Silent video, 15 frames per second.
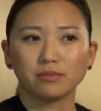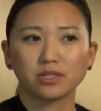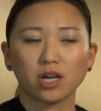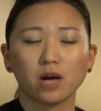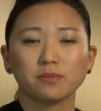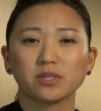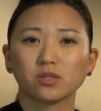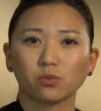
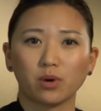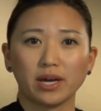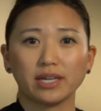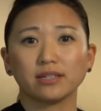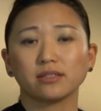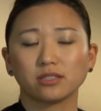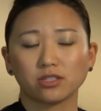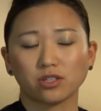Thomas
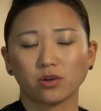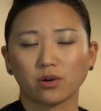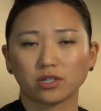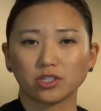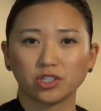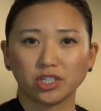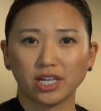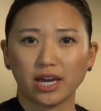Wyatt, so our
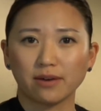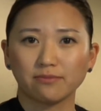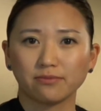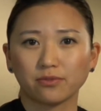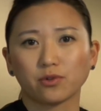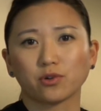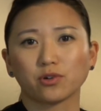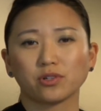GM
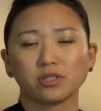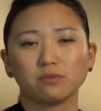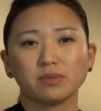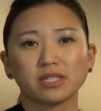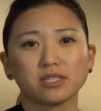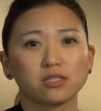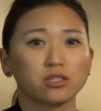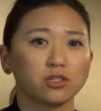for the
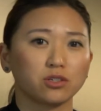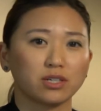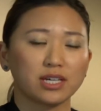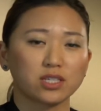business unit,